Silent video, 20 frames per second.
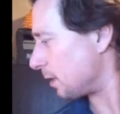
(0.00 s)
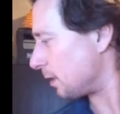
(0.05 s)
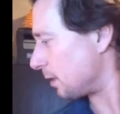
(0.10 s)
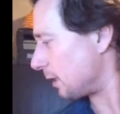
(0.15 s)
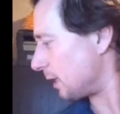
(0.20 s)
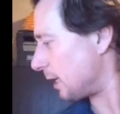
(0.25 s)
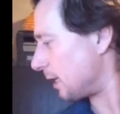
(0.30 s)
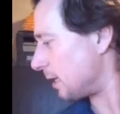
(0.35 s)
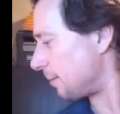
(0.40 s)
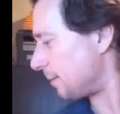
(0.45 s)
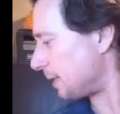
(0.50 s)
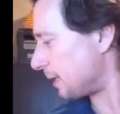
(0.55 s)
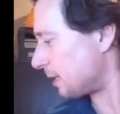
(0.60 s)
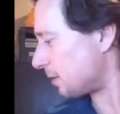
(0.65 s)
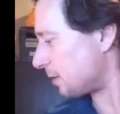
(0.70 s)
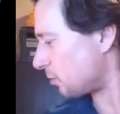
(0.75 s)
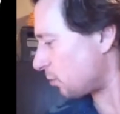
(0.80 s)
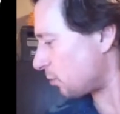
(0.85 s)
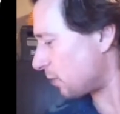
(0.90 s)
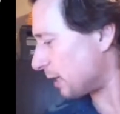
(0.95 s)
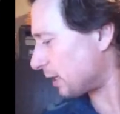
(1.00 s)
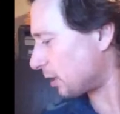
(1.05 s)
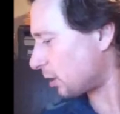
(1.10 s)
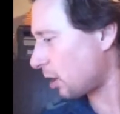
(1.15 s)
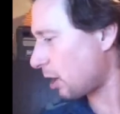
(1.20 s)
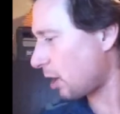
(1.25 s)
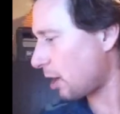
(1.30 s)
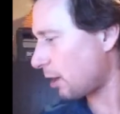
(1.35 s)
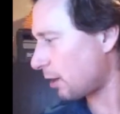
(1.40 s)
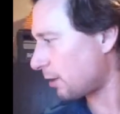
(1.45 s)
Okay, let me get the right
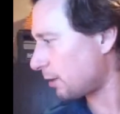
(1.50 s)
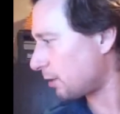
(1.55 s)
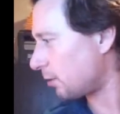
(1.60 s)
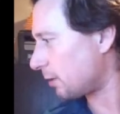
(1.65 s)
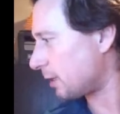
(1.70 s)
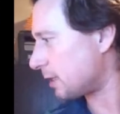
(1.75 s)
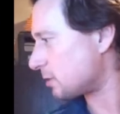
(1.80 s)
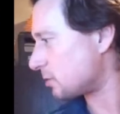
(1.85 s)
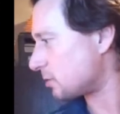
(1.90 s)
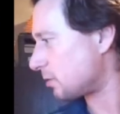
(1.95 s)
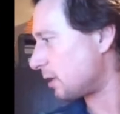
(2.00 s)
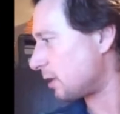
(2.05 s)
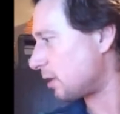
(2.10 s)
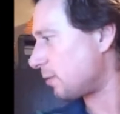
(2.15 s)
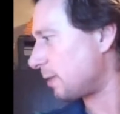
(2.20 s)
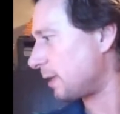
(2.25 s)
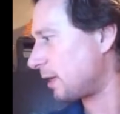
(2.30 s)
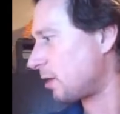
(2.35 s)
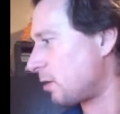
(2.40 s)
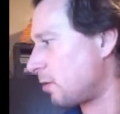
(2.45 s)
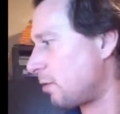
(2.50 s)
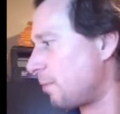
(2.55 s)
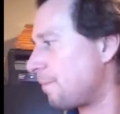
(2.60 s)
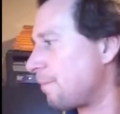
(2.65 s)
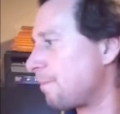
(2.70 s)
card. Okay, so here we go.